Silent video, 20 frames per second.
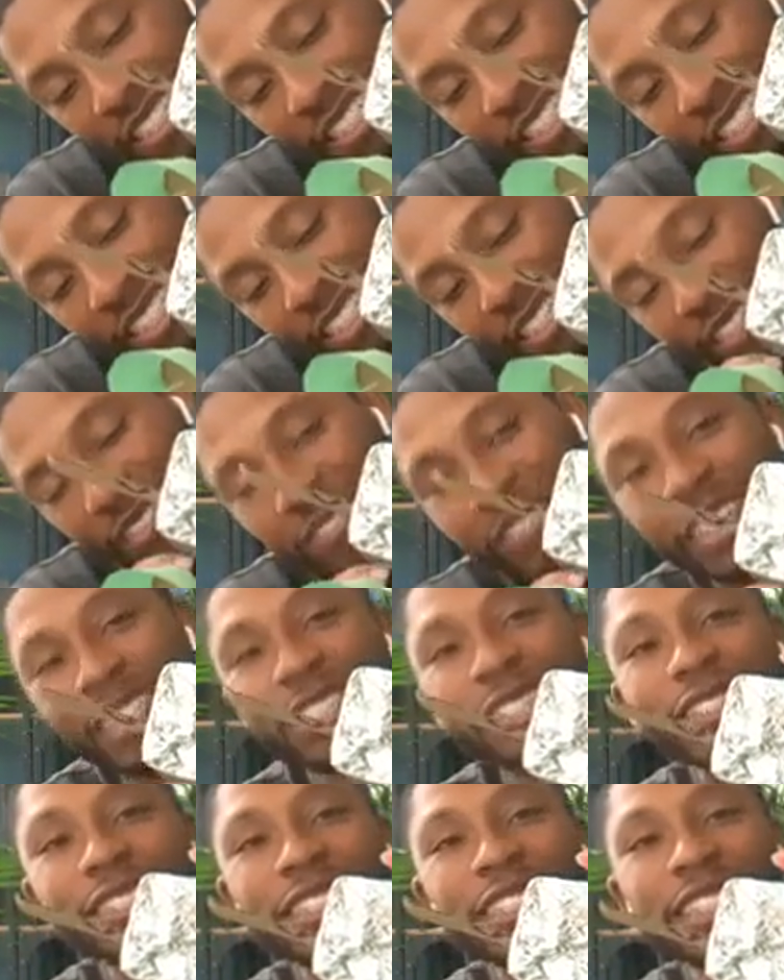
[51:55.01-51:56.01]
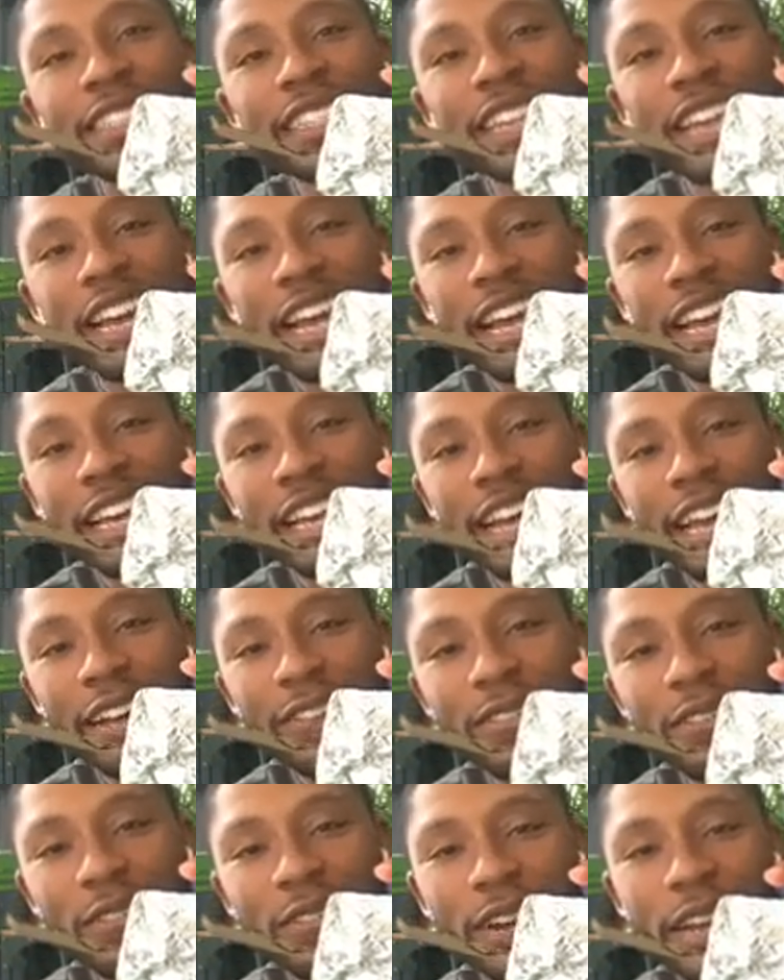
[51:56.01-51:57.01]
just stuff that you just got
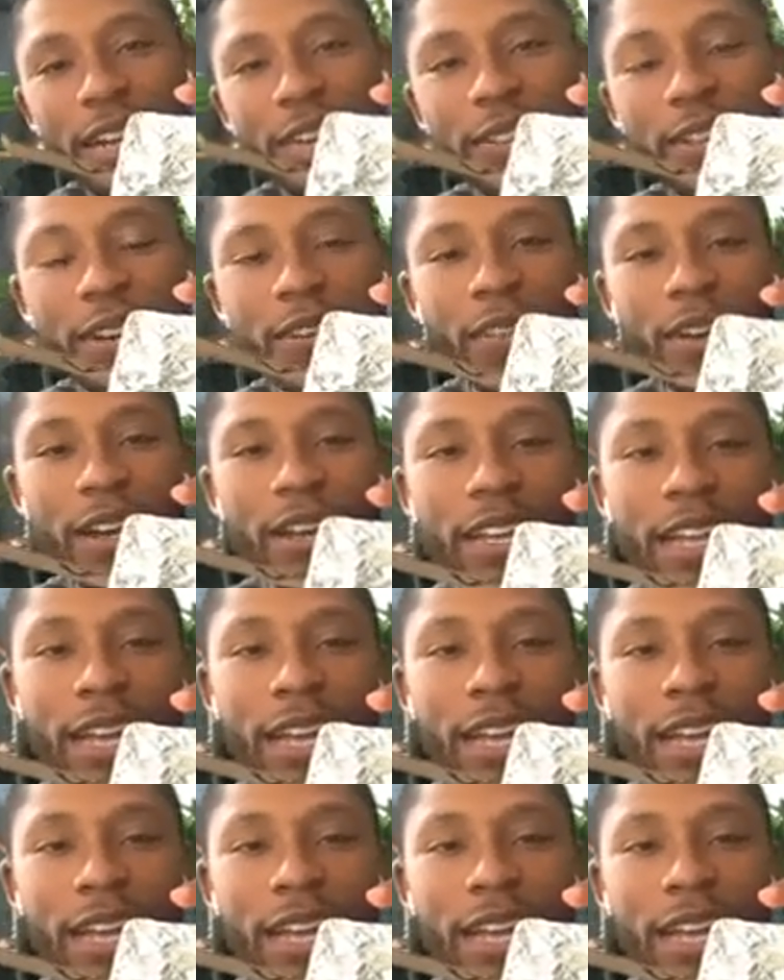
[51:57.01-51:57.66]
from randomly around your